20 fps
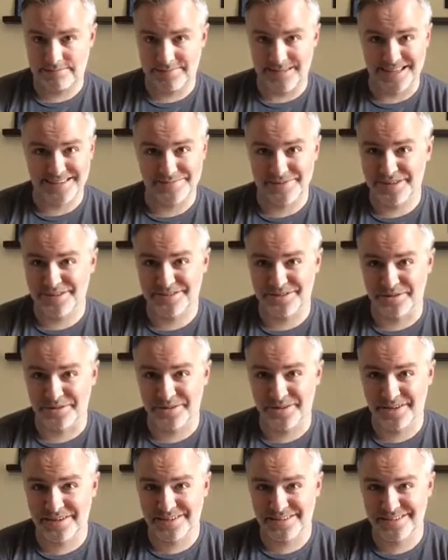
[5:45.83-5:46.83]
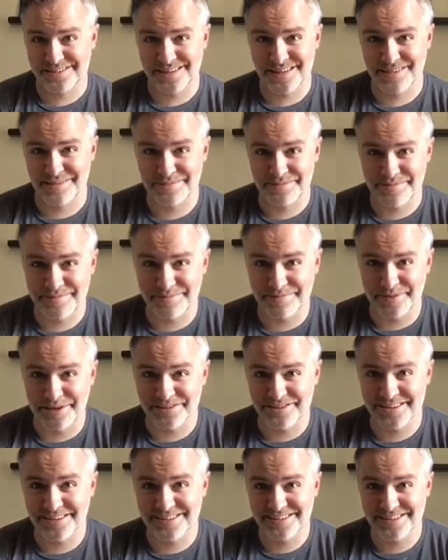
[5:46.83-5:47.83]
that's my story. There's nothing
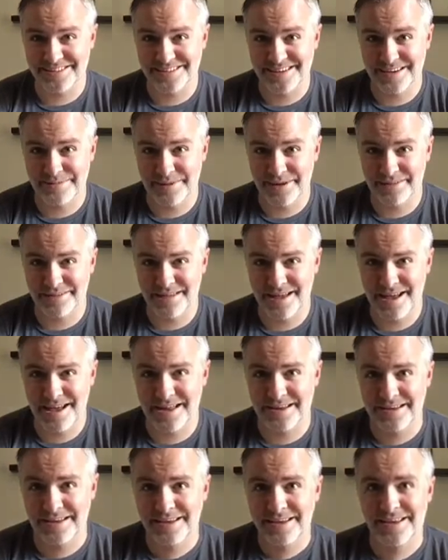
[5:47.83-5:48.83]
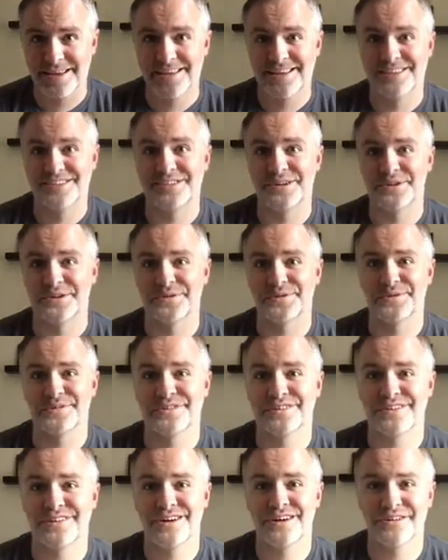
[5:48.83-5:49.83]
much else to say about that. So,
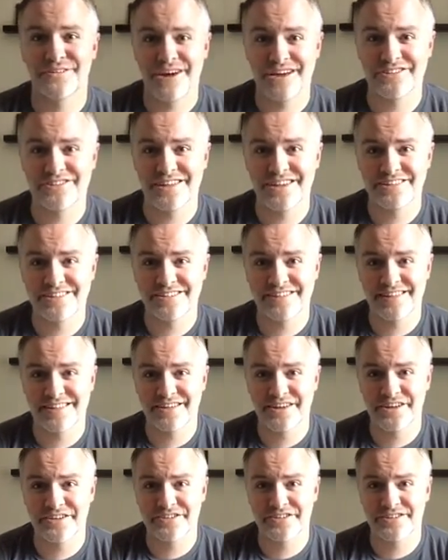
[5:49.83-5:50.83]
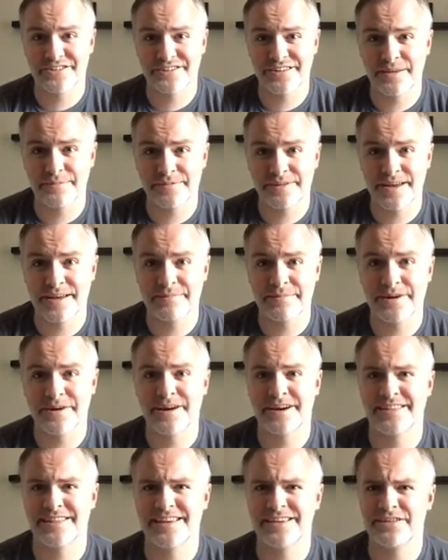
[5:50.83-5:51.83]
congratulations on the 100 subs, Nytemare.
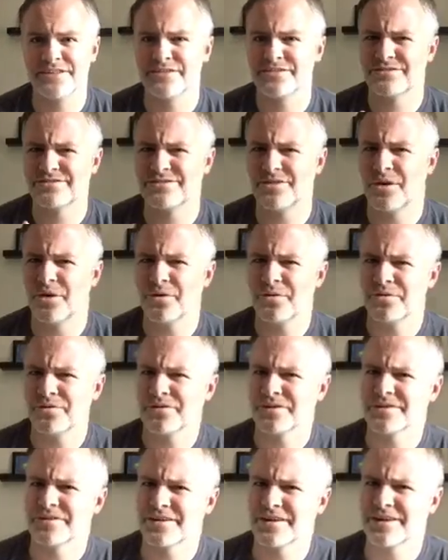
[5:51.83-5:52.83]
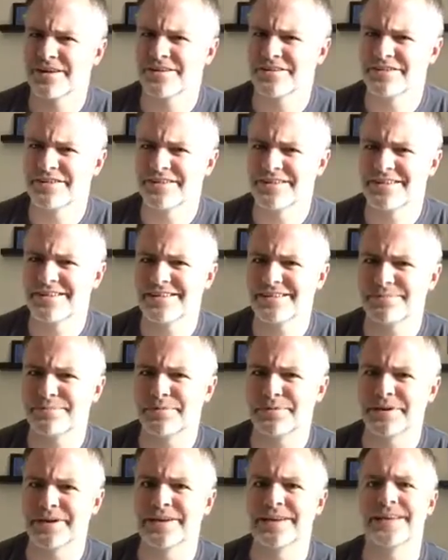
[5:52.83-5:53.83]
I think you're over 100 at this
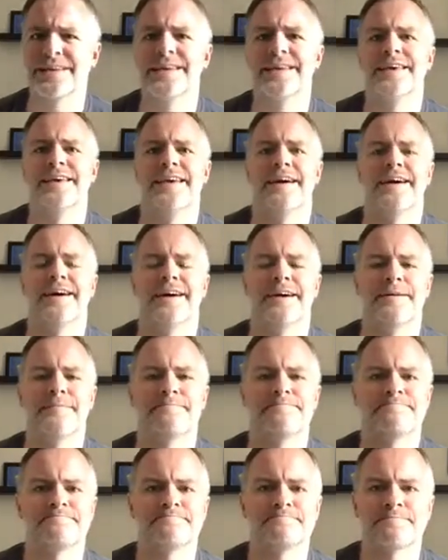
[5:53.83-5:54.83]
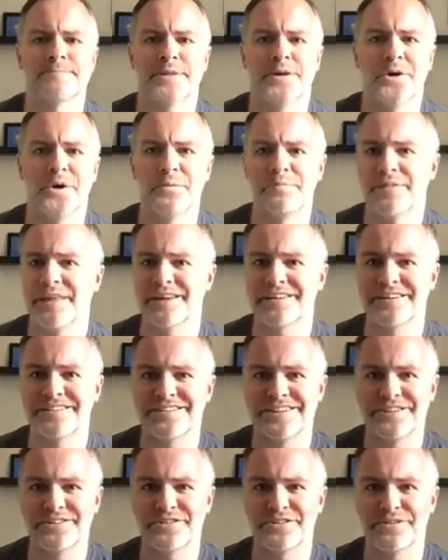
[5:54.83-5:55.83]
point. Hope they
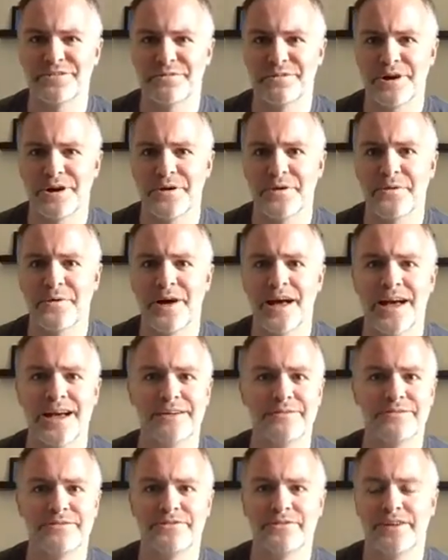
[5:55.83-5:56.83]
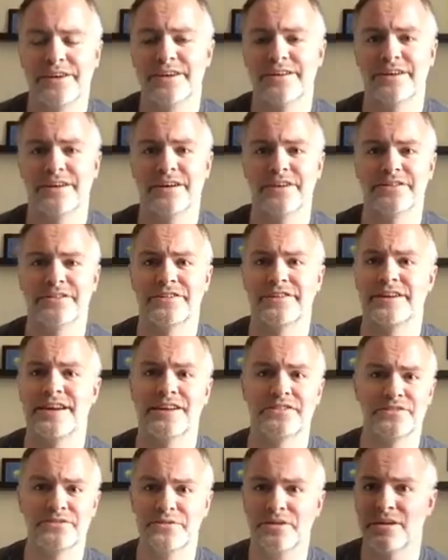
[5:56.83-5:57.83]
continue to grow. I hit 100
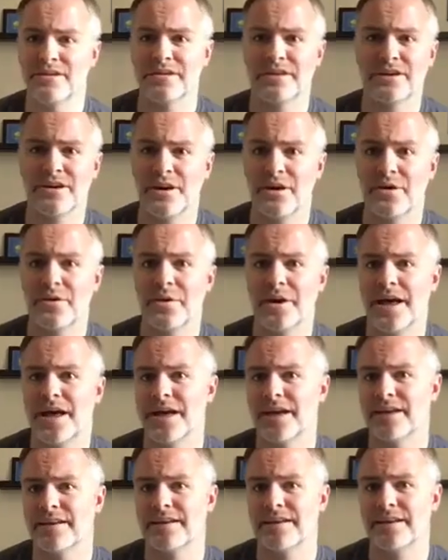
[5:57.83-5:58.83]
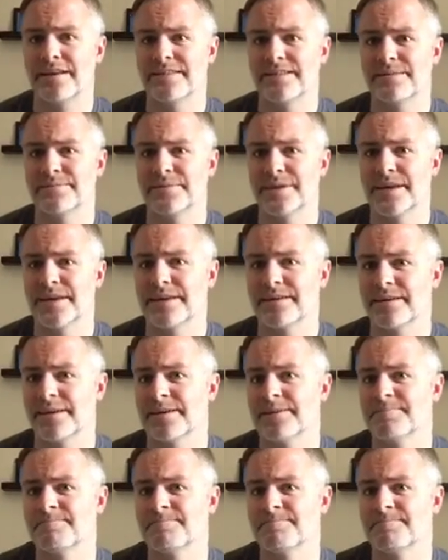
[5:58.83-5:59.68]
not too long ago, and it seemed like,